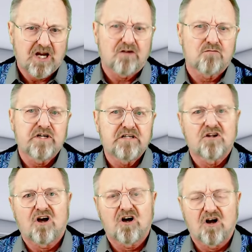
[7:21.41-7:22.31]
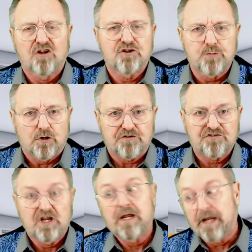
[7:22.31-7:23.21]
every law on the
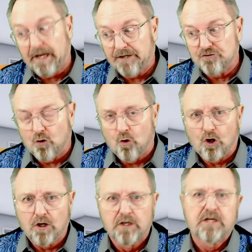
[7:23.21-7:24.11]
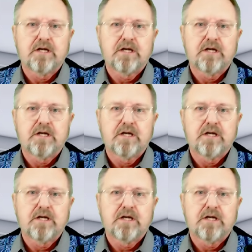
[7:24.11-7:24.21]
books and or